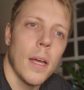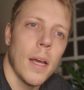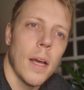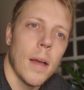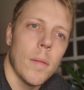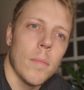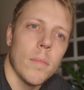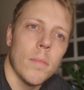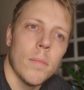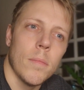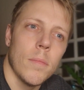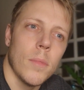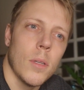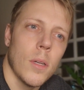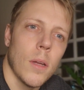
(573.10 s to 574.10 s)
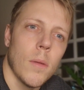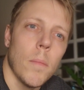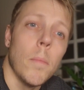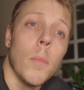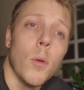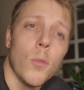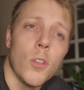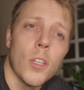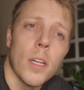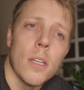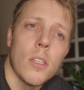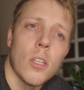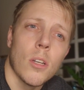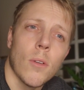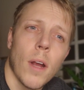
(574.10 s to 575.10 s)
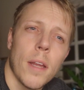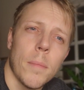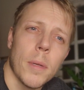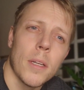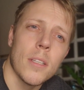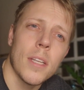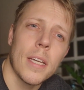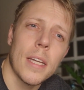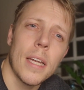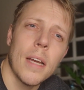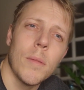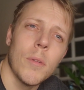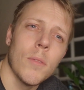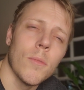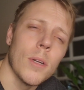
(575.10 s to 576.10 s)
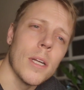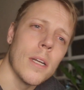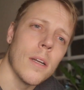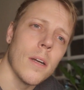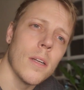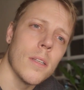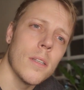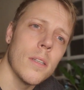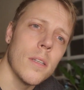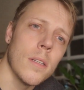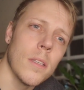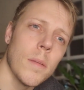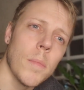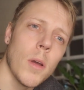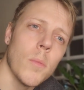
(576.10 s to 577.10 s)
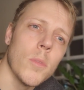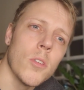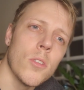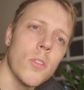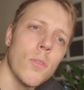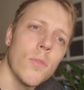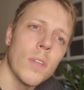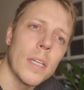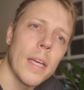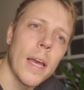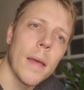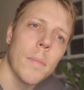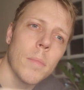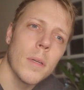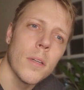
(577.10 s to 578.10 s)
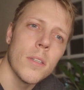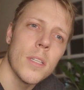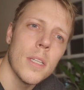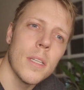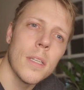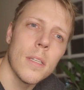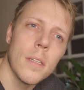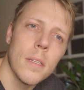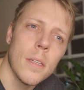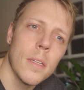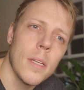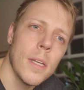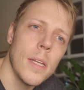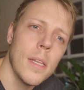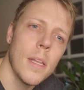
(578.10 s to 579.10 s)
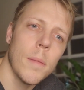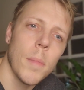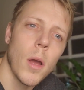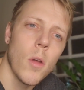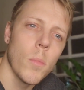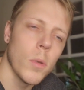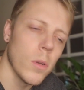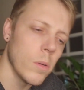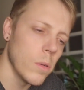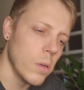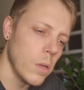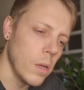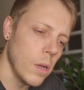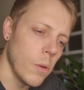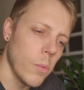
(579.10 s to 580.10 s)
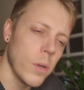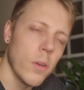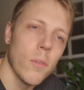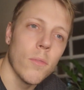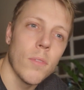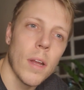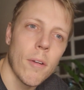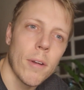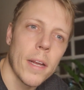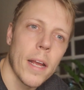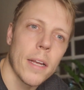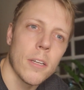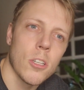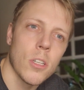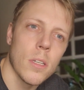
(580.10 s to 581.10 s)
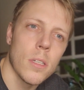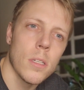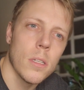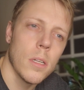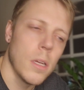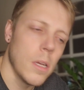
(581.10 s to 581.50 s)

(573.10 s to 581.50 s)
Um, you know, mood sheets are great because they can help you realise the moments that you forget. Because in in the moment when you're very anxious